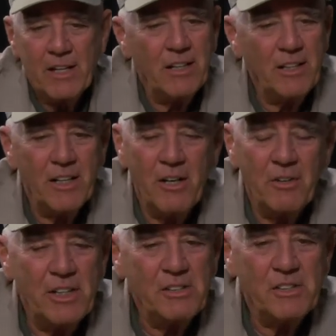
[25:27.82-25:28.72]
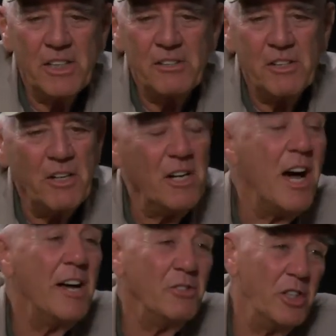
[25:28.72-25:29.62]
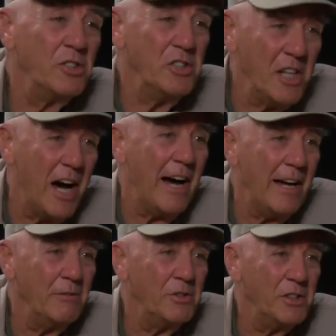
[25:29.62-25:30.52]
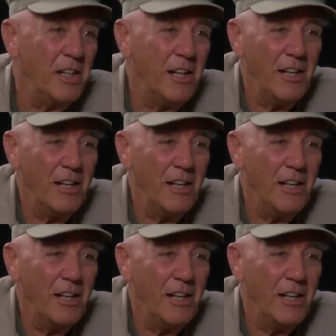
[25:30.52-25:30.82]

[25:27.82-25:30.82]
You know, these are not just knives.